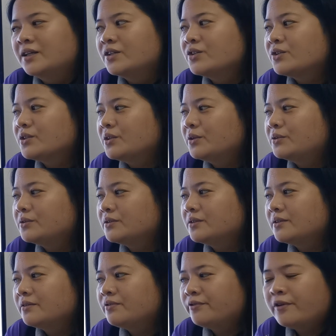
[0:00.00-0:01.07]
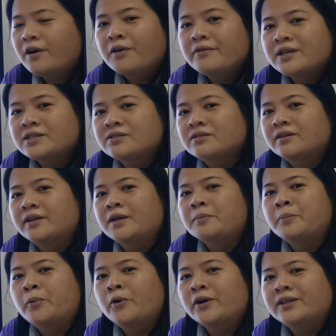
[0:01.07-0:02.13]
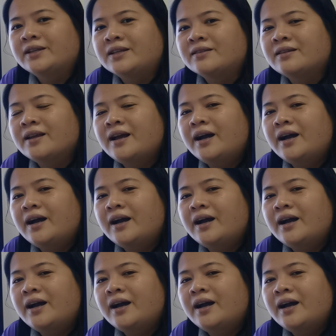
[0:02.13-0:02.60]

So forests are important.